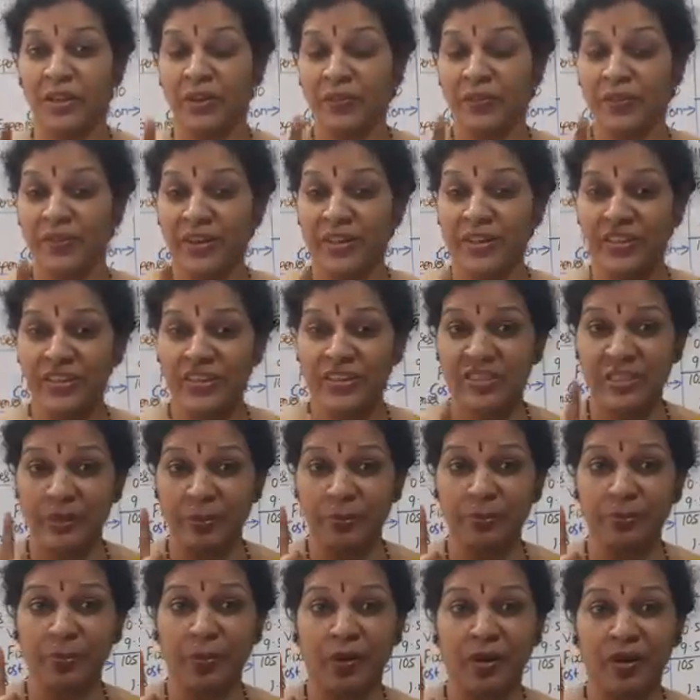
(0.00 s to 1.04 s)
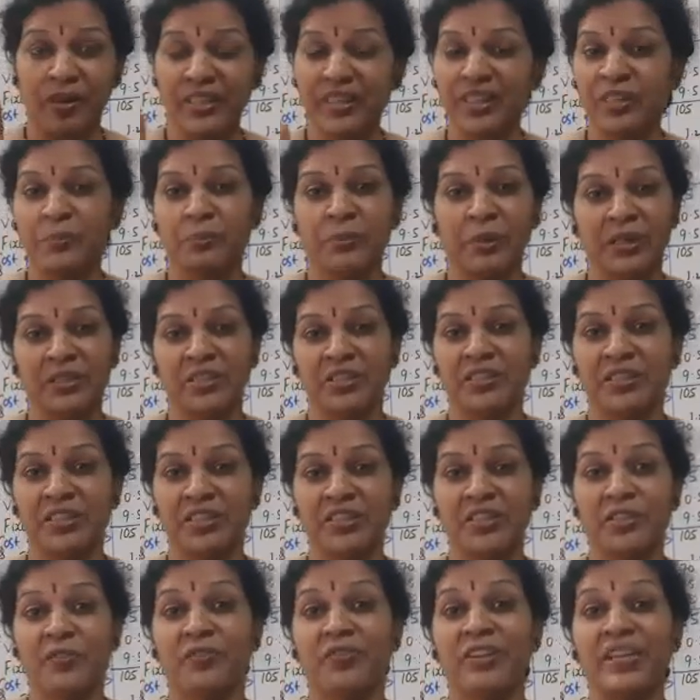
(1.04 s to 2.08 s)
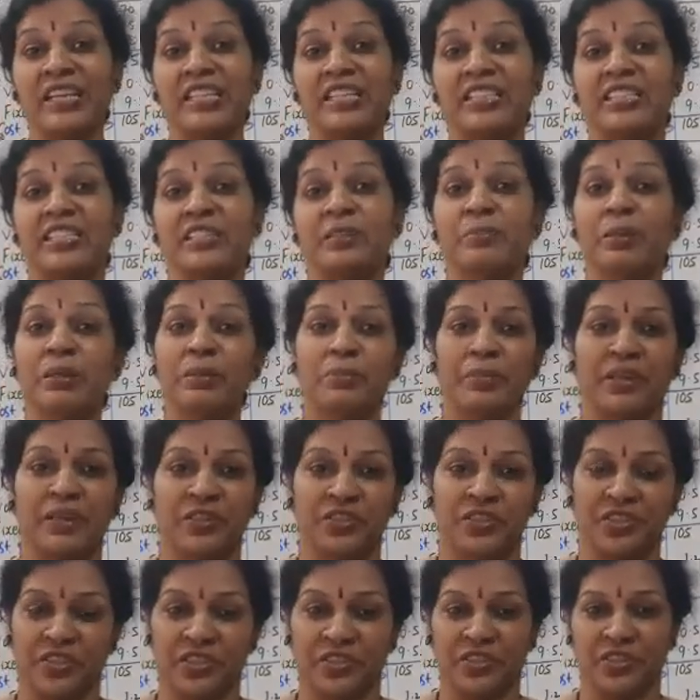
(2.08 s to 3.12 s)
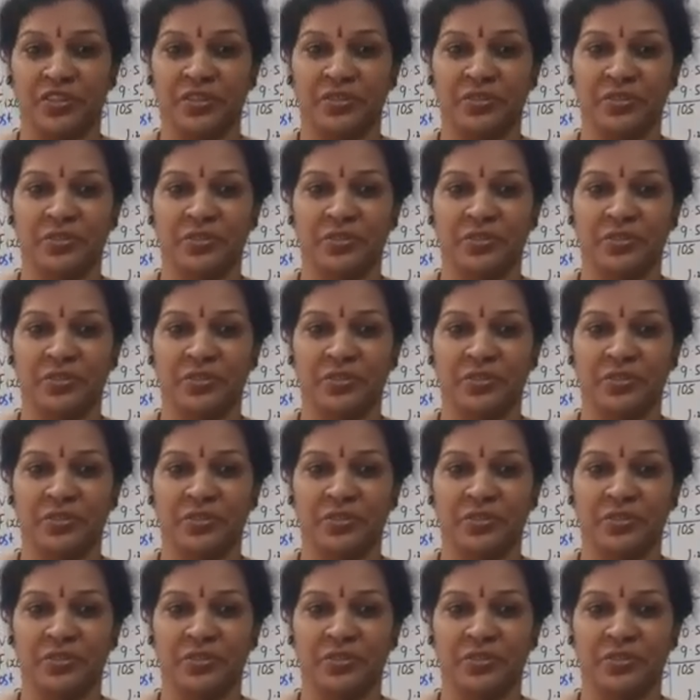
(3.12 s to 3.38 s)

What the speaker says: first important budget is flexible budget.